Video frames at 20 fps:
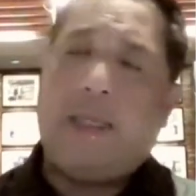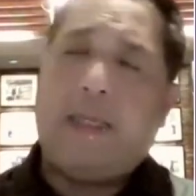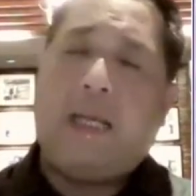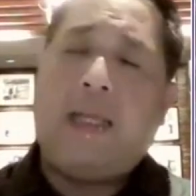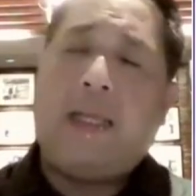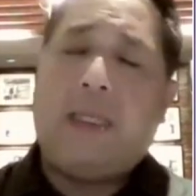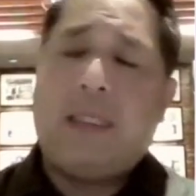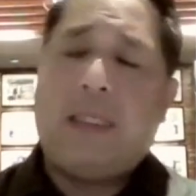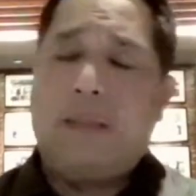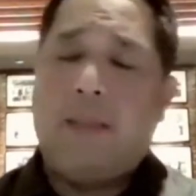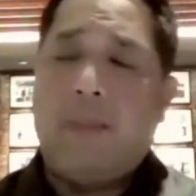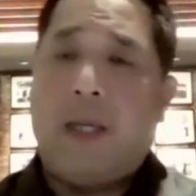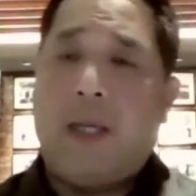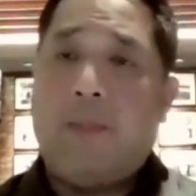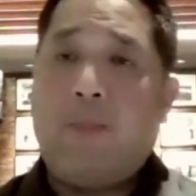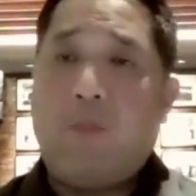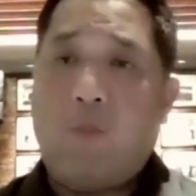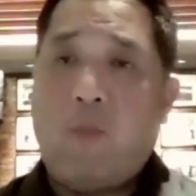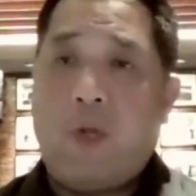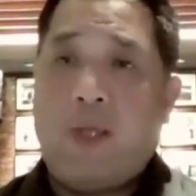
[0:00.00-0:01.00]
came
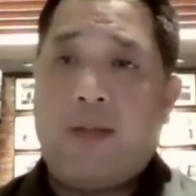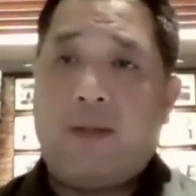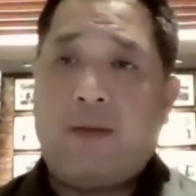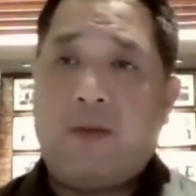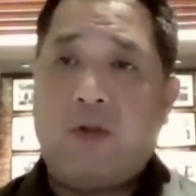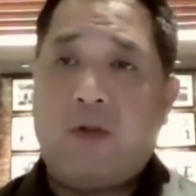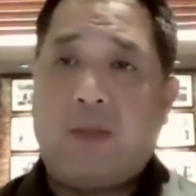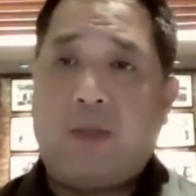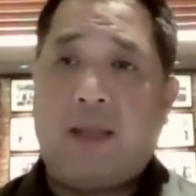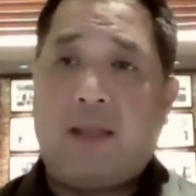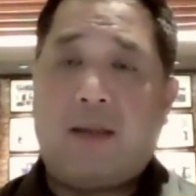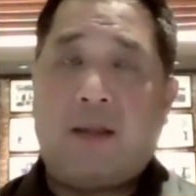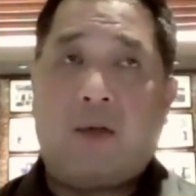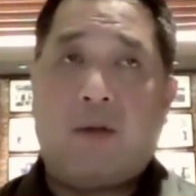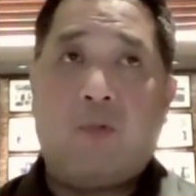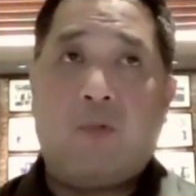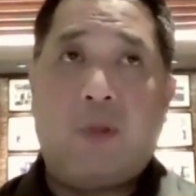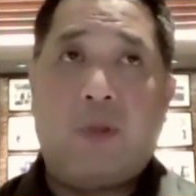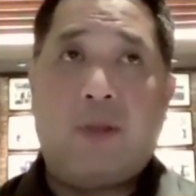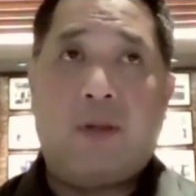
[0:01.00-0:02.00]
up with
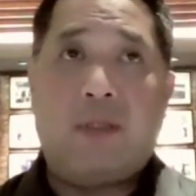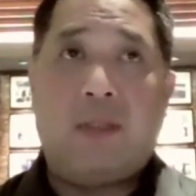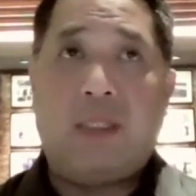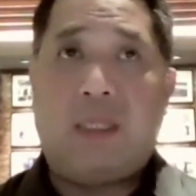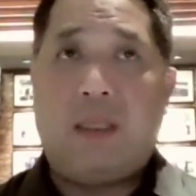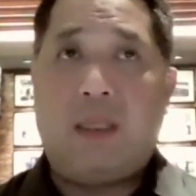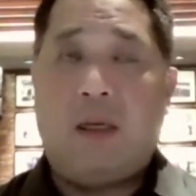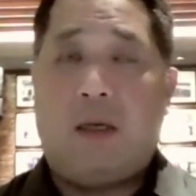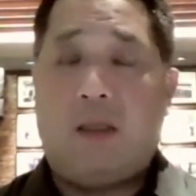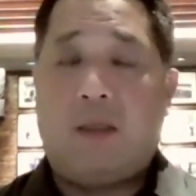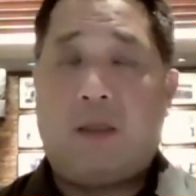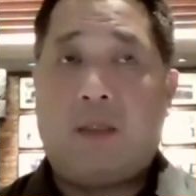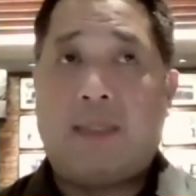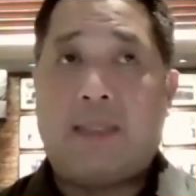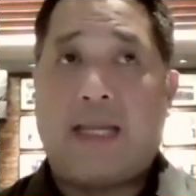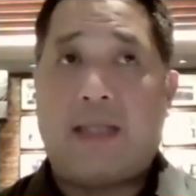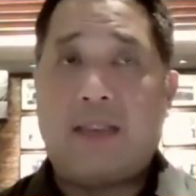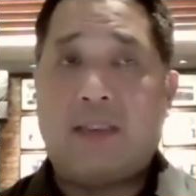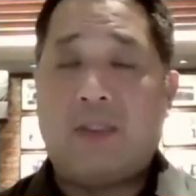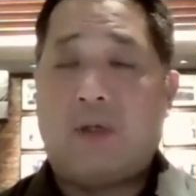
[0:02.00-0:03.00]
together with the other
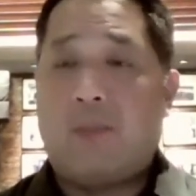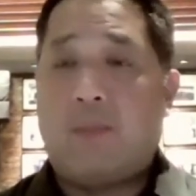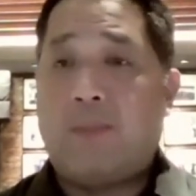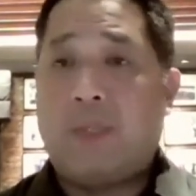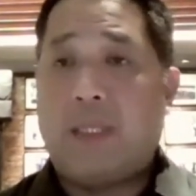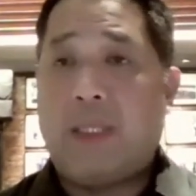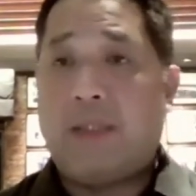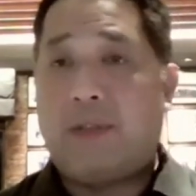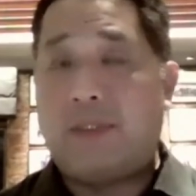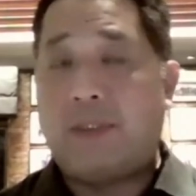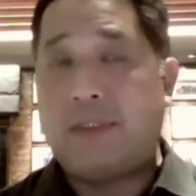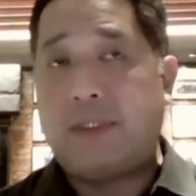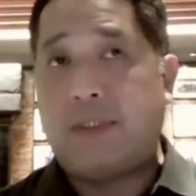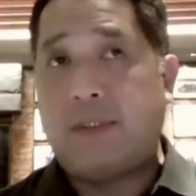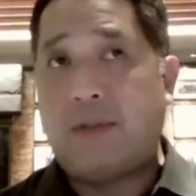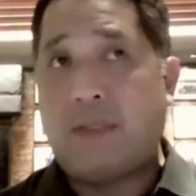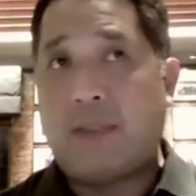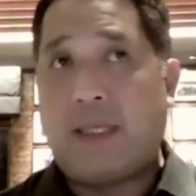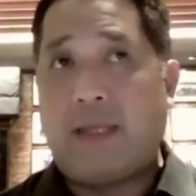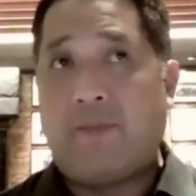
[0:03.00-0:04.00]
taxi operators
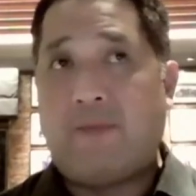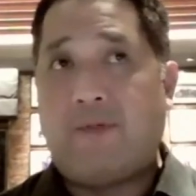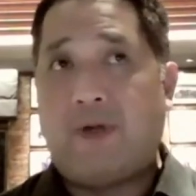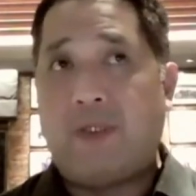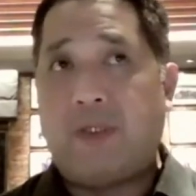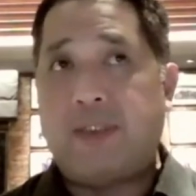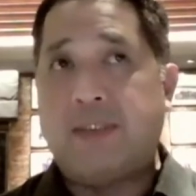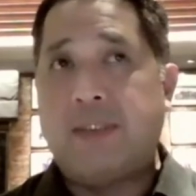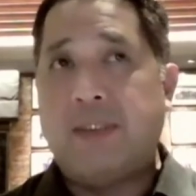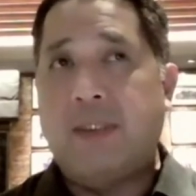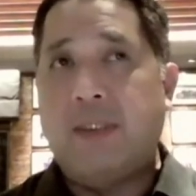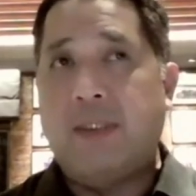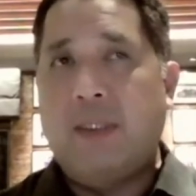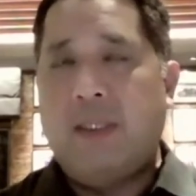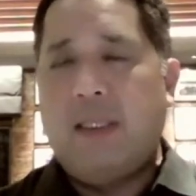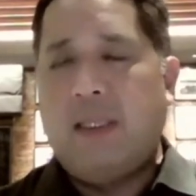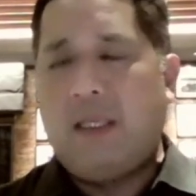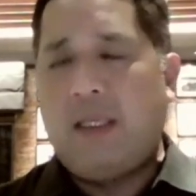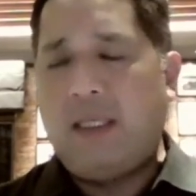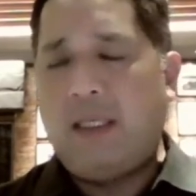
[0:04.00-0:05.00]
and drivers.
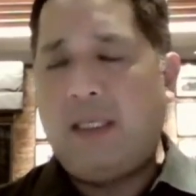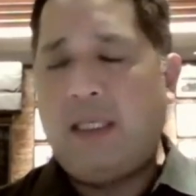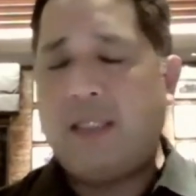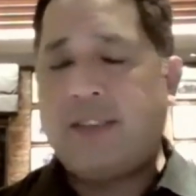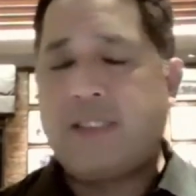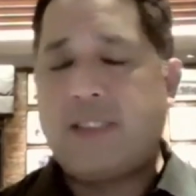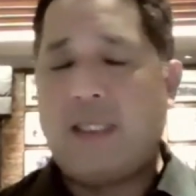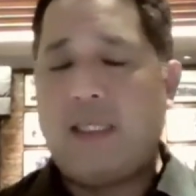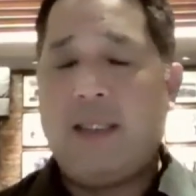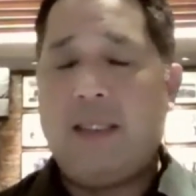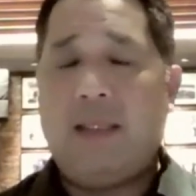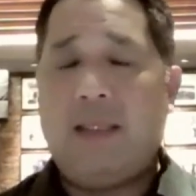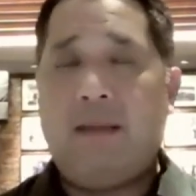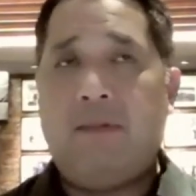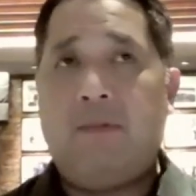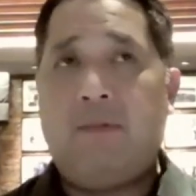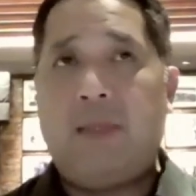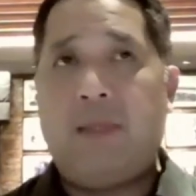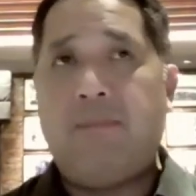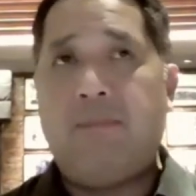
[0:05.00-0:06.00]
Initially,
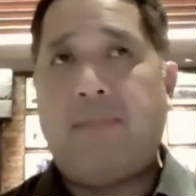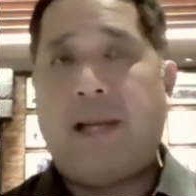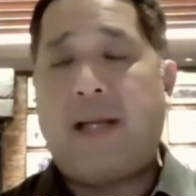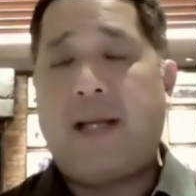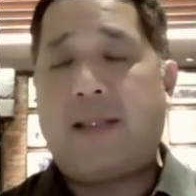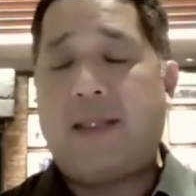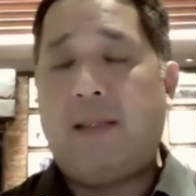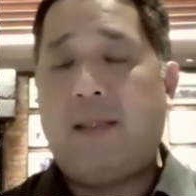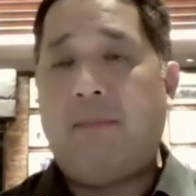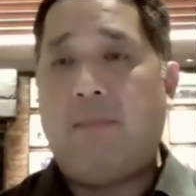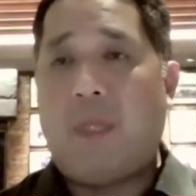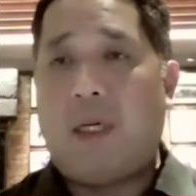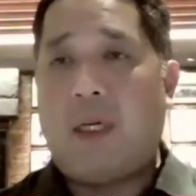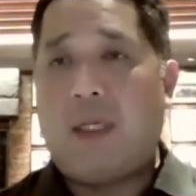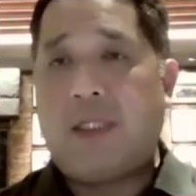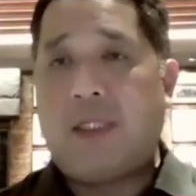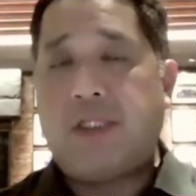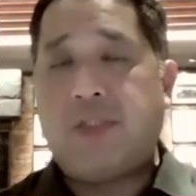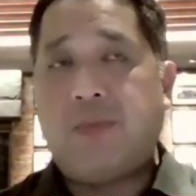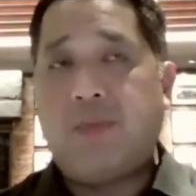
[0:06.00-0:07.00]
way back in
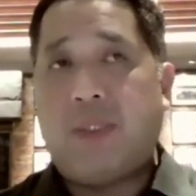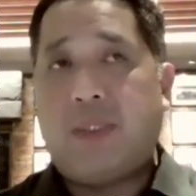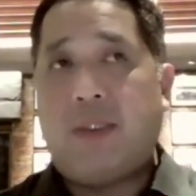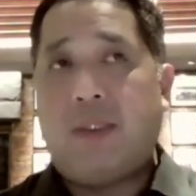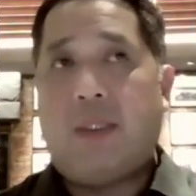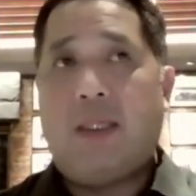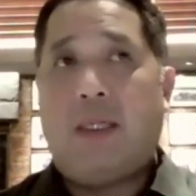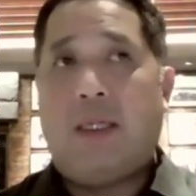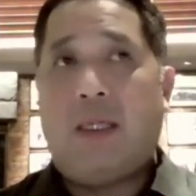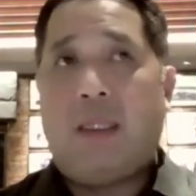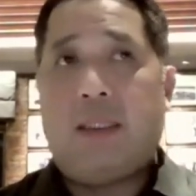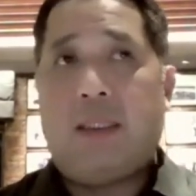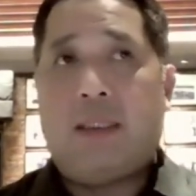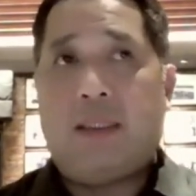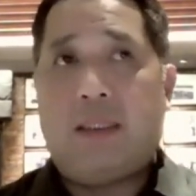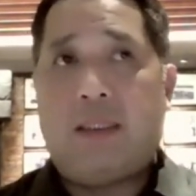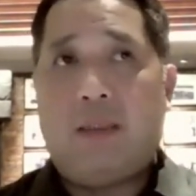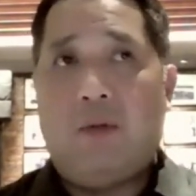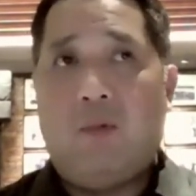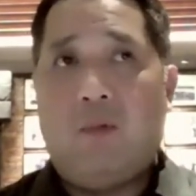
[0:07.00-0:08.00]
March, what
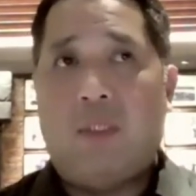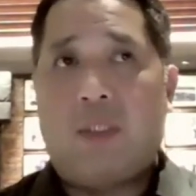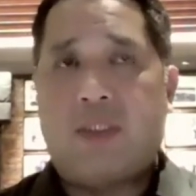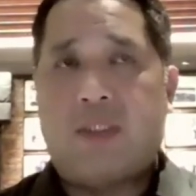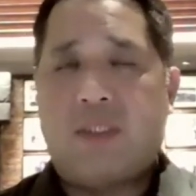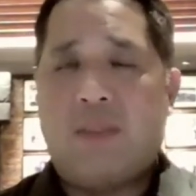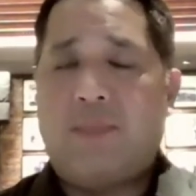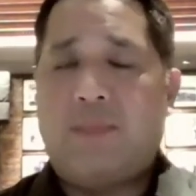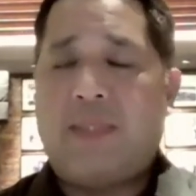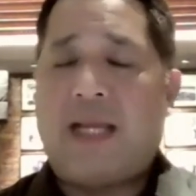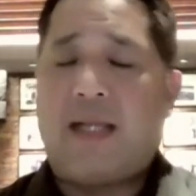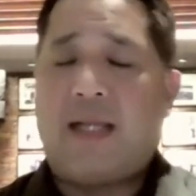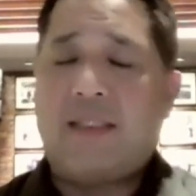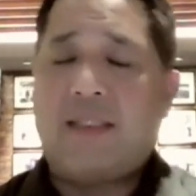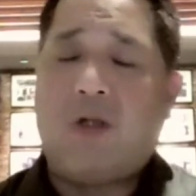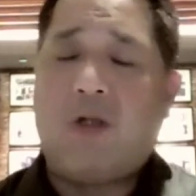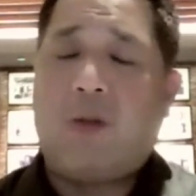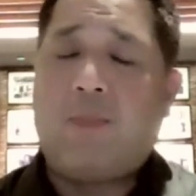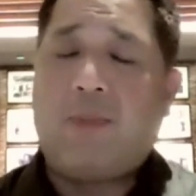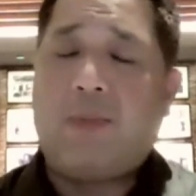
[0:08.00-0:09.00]
some
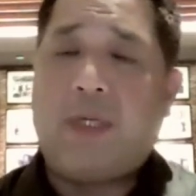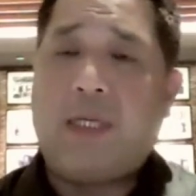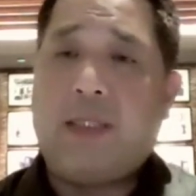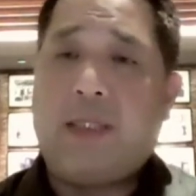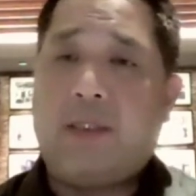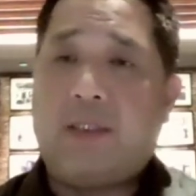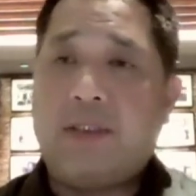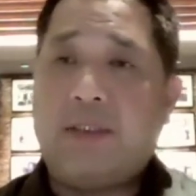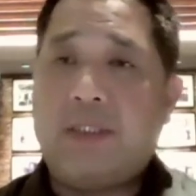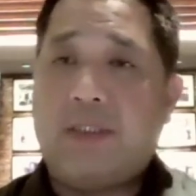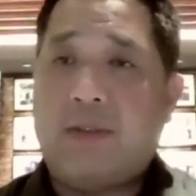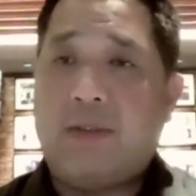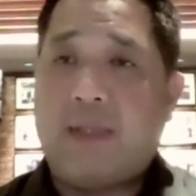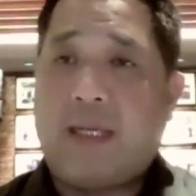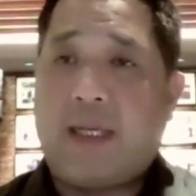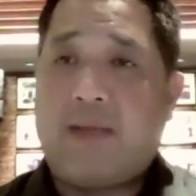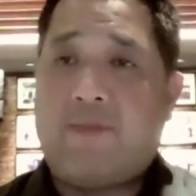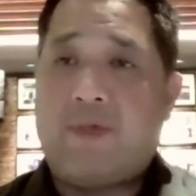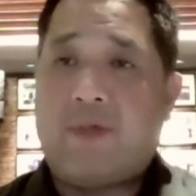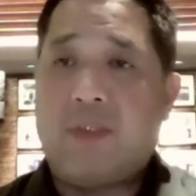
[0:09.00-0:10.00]
taxi operators and
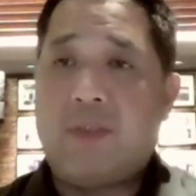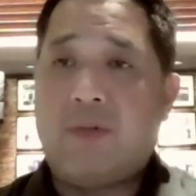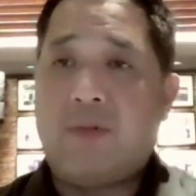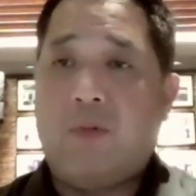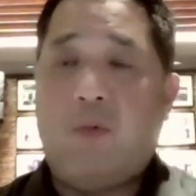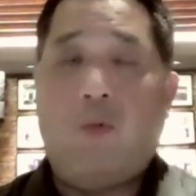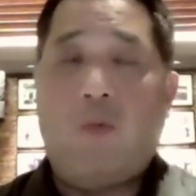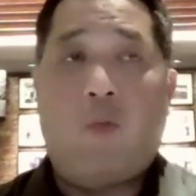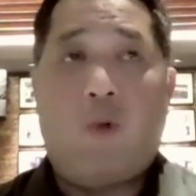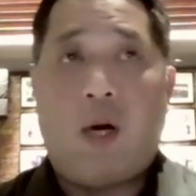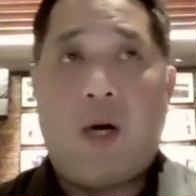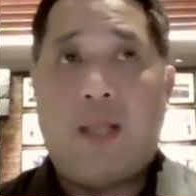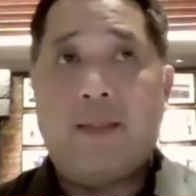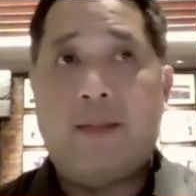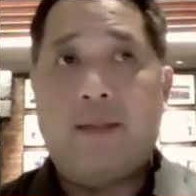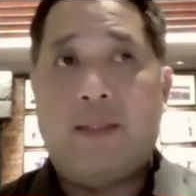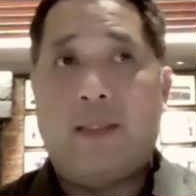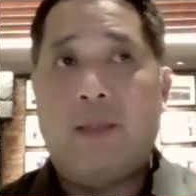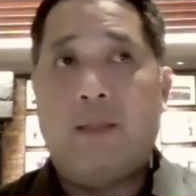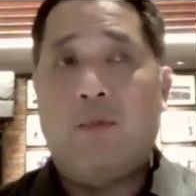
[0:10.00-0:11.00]
drivers
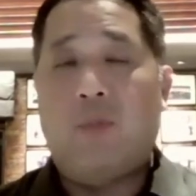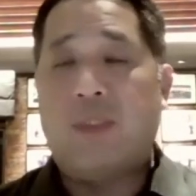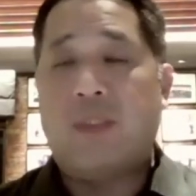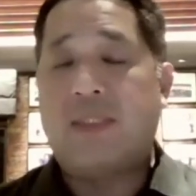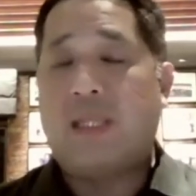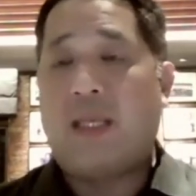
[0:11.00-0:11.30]
wanted was